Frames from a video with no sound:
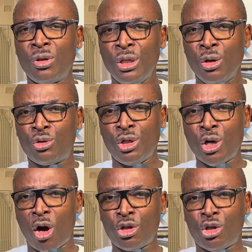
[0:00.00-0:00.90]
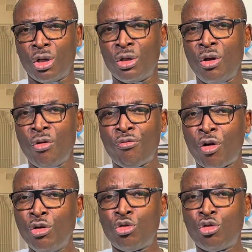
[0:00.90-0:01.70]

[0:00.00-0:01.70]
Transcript: you know, to the auction for you